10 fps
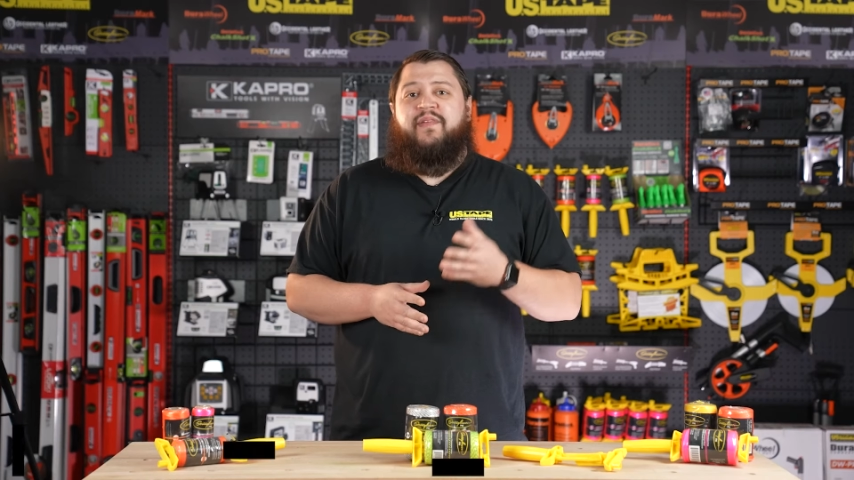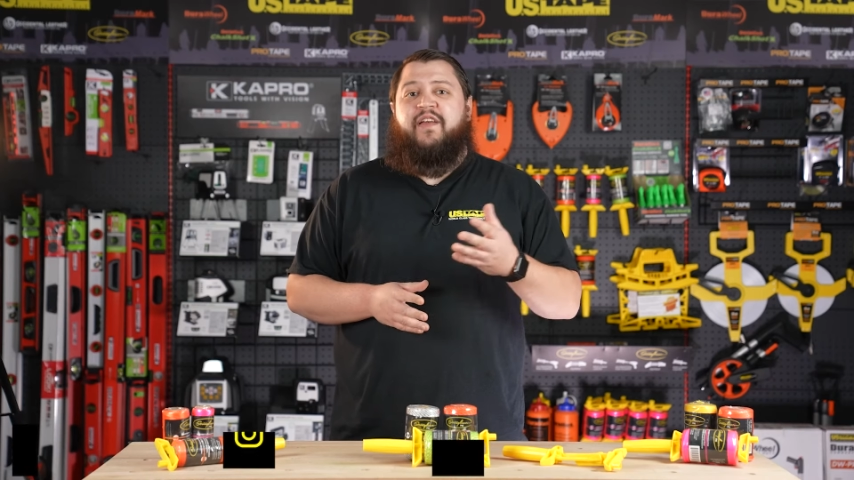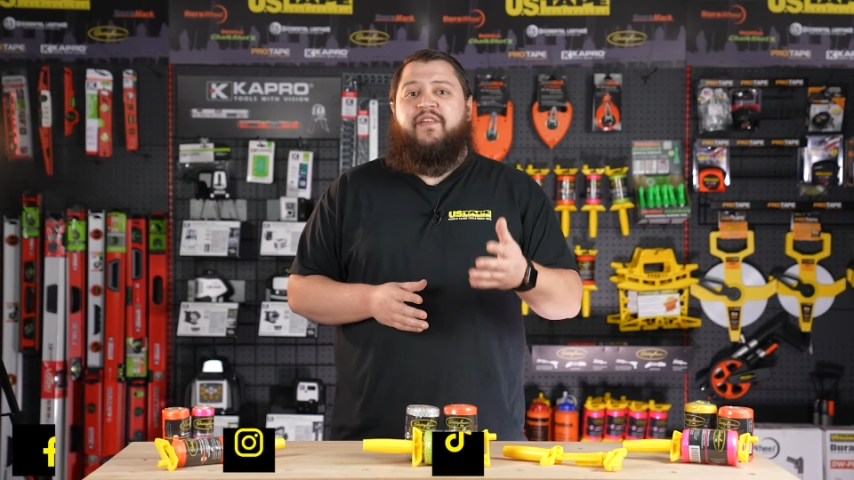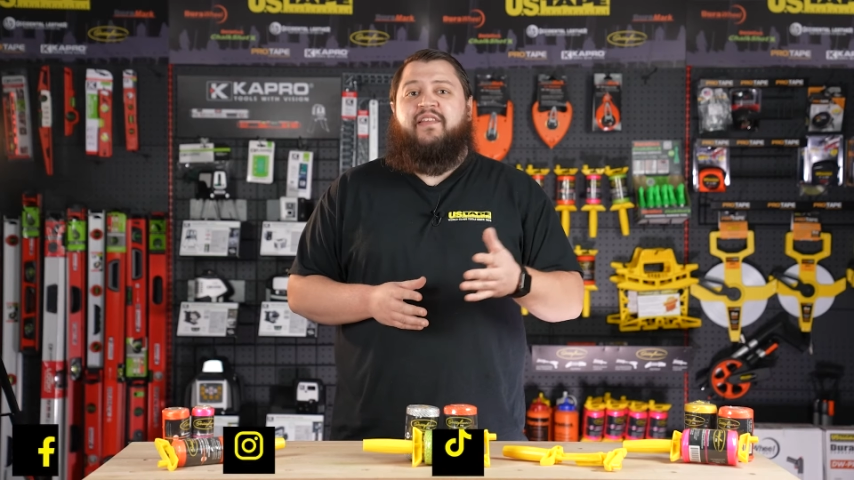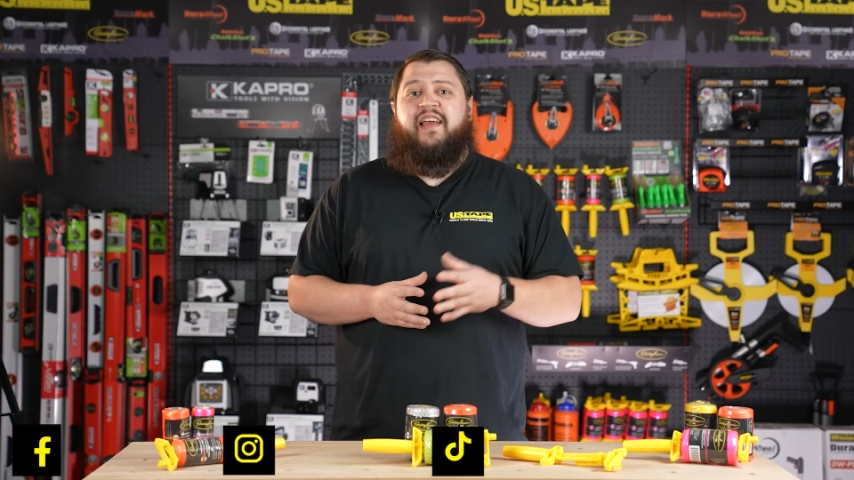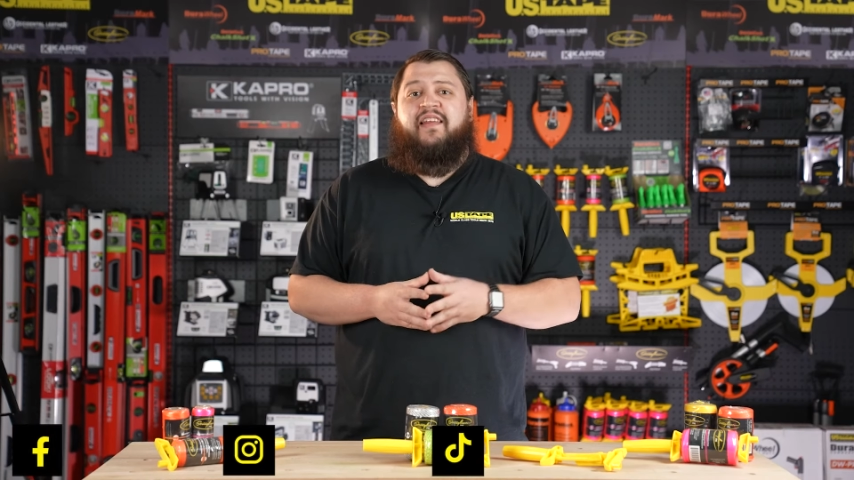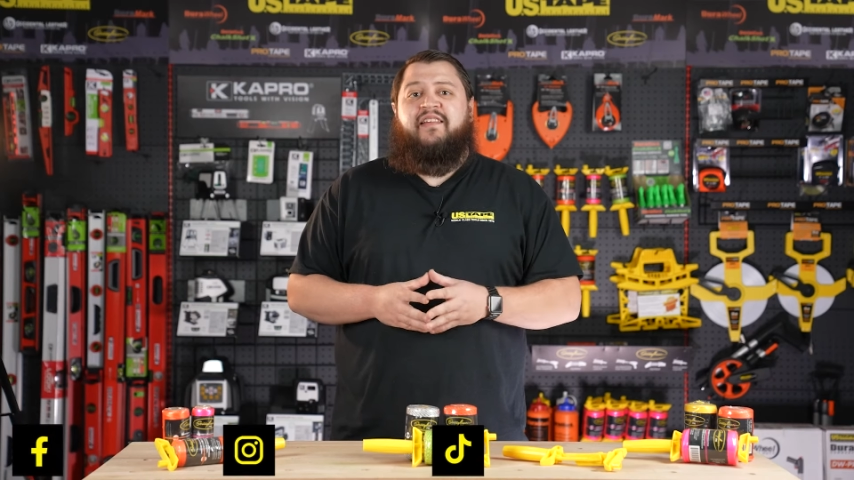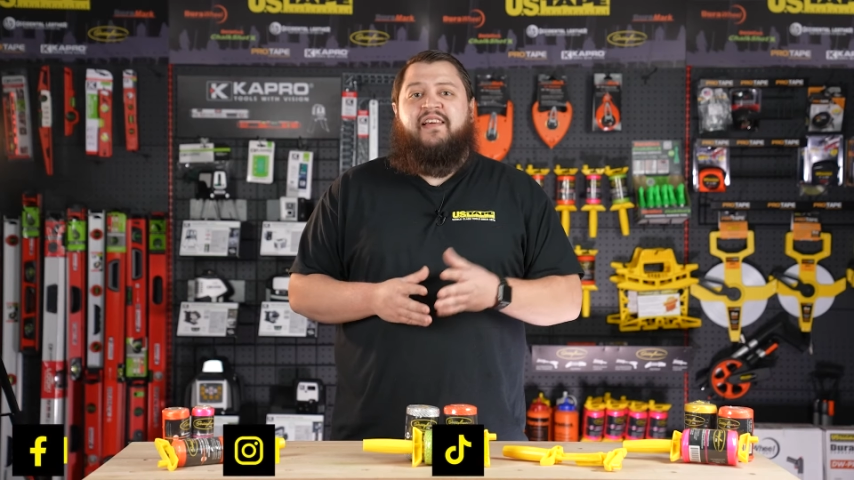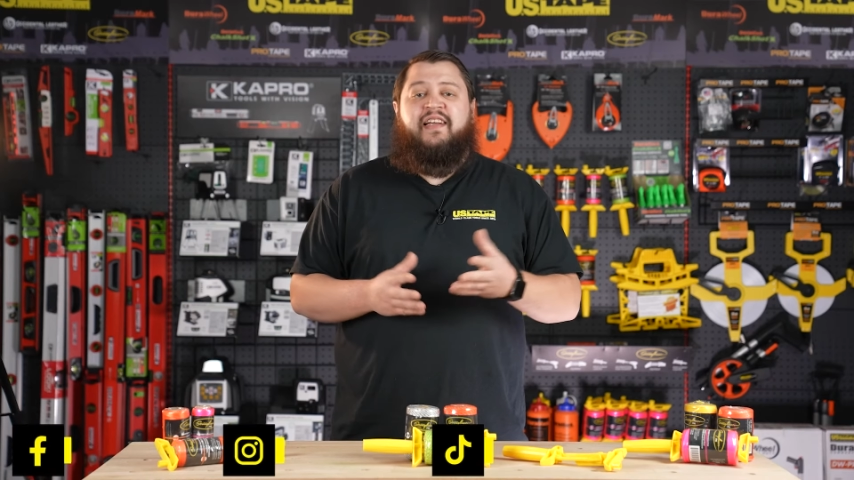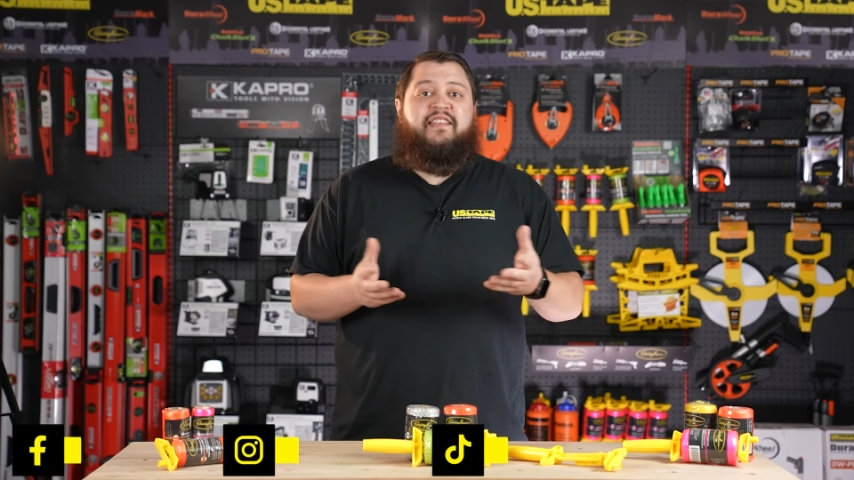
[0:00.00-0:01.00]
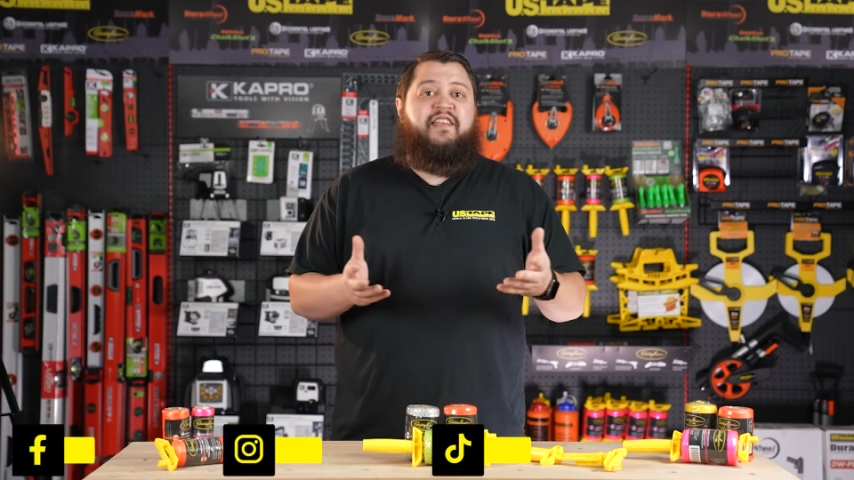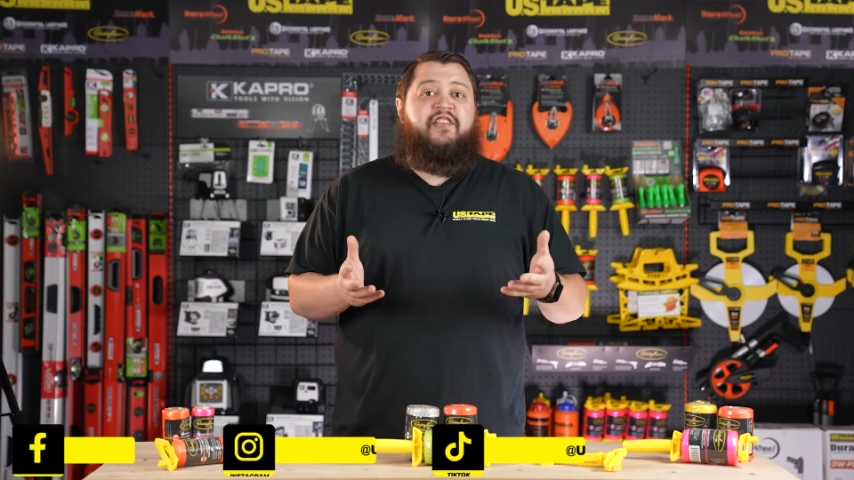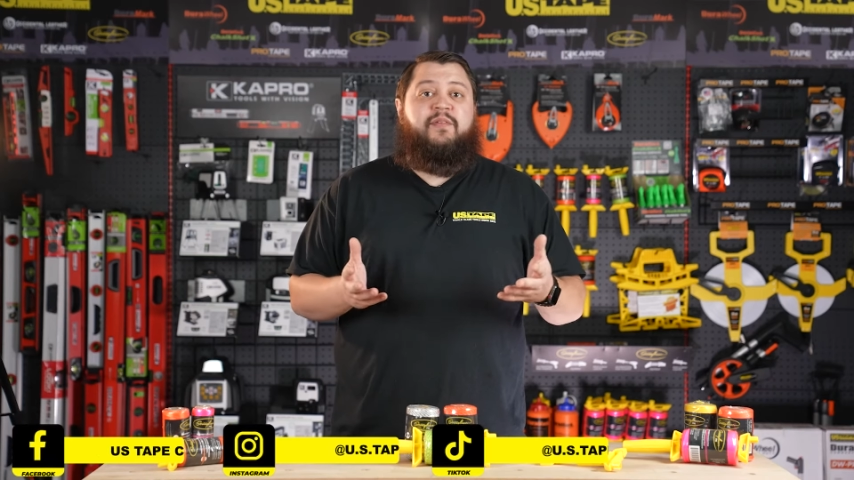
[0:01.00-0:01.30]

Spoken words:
If you did, consider